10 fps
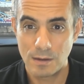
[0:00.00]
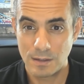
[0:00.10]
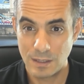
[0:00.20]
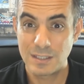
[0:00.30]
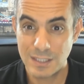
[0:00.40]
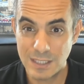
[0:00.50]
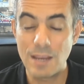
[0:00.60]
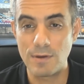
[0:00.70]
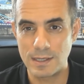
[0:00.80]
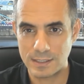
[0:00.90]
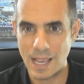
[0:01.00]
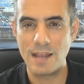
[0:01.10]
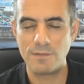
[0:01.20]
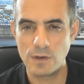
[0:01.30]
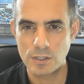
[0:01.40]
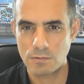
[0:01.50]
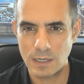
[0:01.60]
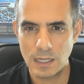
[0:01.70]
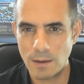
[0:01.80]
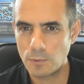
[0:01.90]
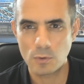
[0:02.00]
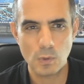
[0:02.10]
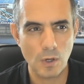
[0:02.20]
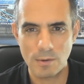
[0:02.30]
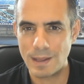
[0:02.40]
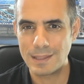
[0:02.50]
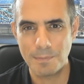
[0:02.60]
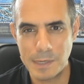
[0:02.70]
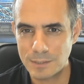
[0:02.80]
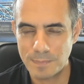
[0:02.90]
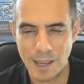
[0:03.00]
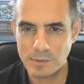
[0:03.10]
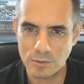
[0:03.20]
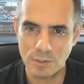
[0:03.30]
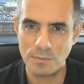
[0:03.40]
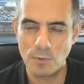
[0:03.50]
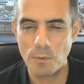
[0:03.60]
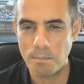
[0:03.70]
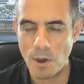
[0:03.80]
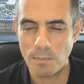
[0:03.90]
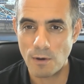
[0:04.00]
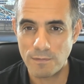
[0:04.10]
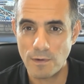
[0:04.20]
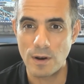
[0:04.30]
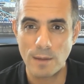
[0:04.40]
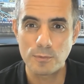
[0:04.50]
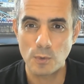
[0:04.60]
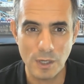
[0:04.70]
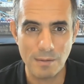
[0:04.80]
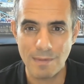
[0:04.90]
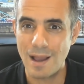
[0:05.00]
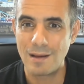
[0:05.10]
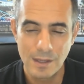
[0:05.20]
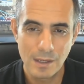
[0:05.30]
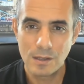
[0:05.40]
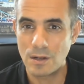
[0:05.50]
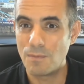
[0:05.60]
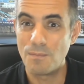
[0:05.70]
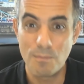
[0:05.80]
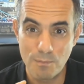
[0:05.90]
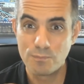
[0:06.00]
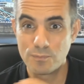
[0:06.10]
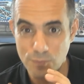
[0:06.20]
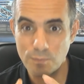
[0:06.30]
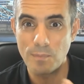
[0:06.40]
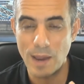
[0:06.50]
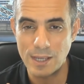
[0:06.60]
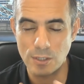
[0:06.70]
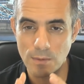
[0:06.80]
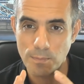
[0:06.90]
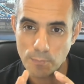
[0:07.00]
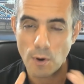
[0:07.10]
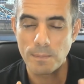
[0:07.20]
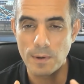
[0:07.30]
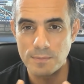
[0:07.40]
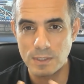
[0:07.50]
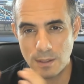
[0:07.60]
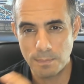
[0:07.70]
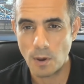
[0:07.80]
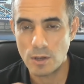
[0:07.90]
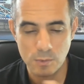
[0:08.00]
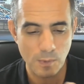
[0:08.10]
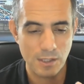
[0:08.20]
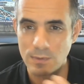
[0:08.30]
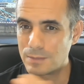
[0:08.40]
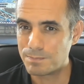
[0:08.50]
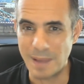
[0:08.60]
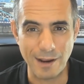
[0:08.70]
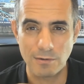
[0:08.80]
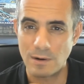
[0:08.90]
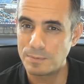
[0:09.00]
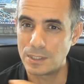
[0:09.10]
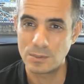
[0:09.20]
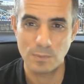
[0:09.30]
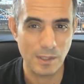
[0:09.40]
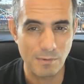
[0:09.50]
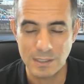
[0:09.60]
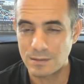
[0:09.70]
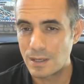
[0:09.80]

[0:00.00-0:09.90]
serious adverse credit. I'm not talking about the missed payment on your mobile phone. I'm talking about, you know, major problems in the past, whether it's bankruptcies, whether it's